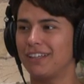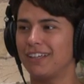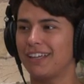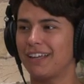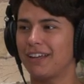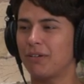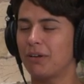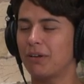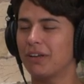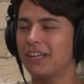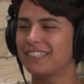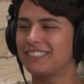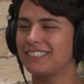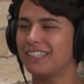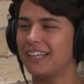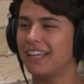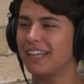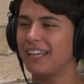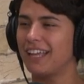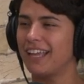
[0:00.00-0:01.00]
I, I would guess, be
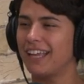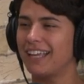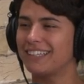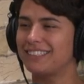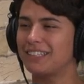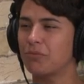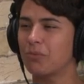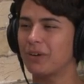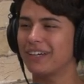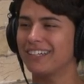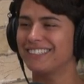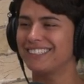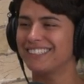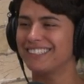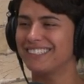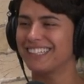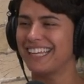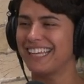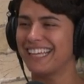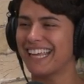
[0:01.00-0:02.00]
curious. Is it weird to
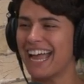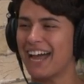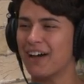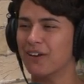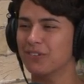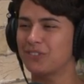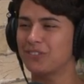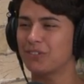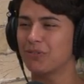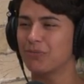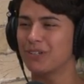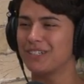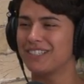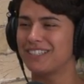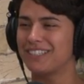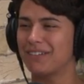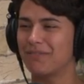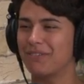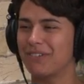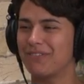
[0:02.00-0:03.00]
like out someone
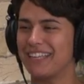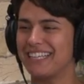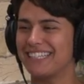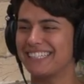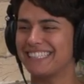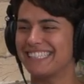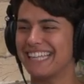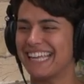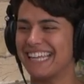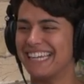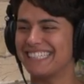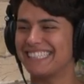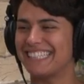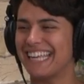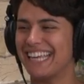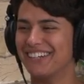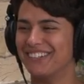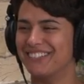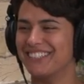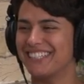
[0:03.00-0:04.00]
if they said it, say
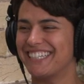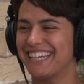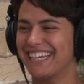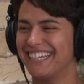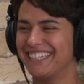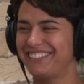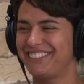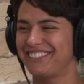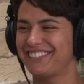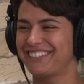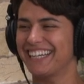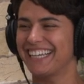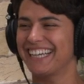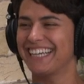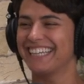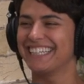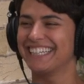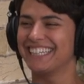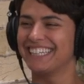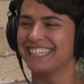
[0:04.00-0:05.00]
it on stage?
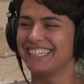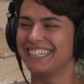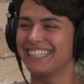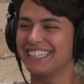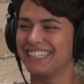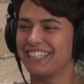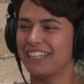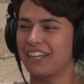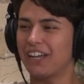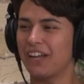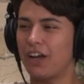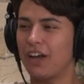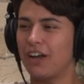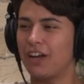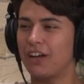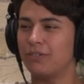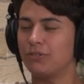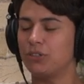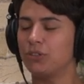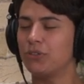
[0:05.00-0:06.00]
No.
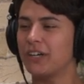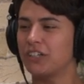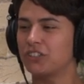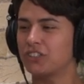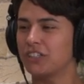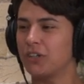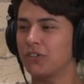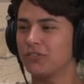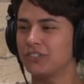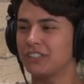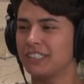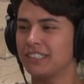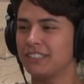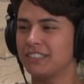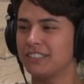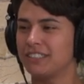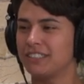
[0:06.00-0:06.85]
Um, you know Ashley Overton?